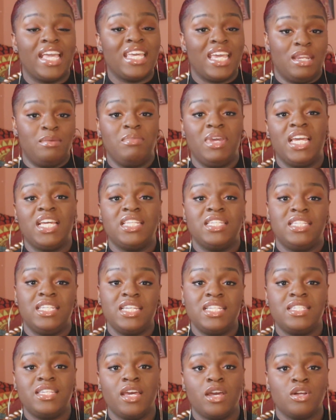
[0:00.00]
can make
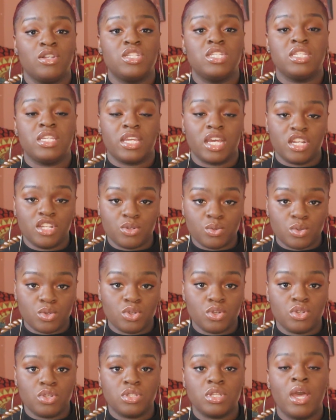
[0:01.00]
detailed
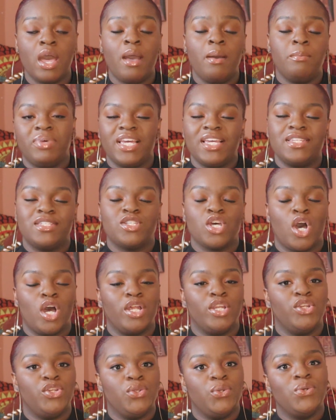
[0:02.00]
schedules based
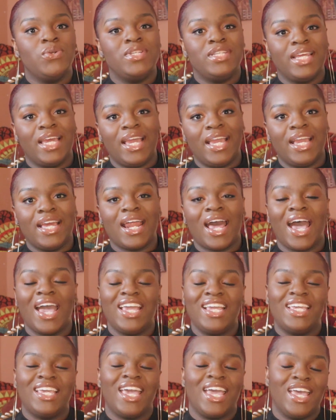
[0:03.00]
on due date.
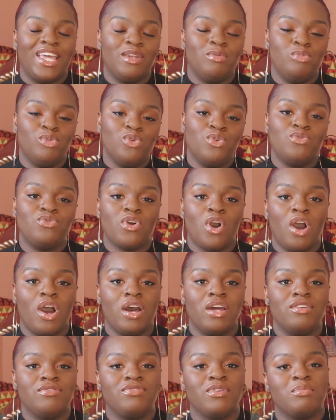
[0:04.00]
I can move
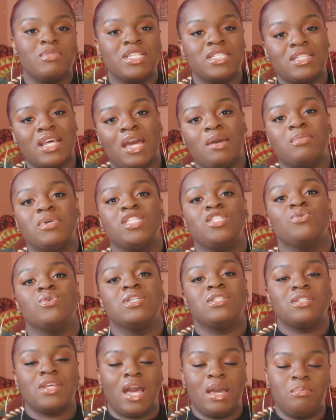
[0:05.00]
on from assignment to
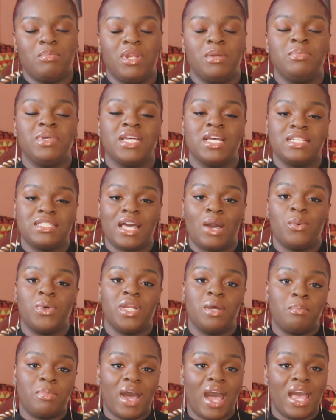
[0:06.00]
assignment because I
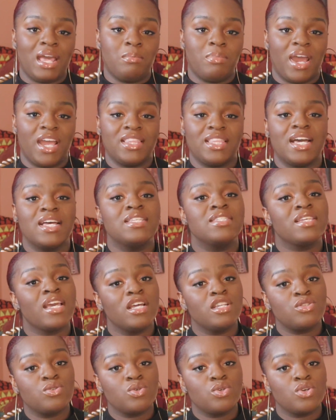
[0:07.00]
would abide by that
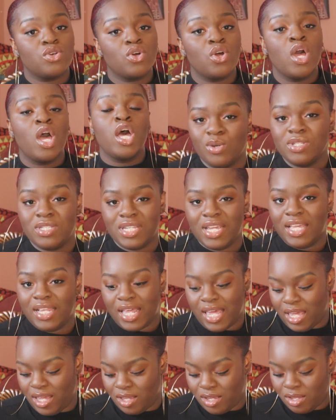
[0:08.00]
schedule. Don't say
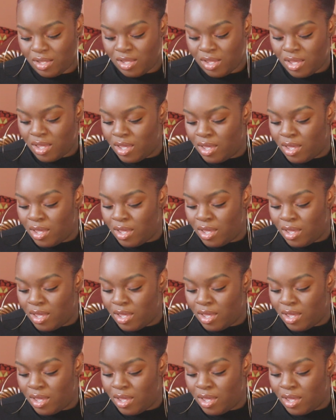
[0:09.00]
like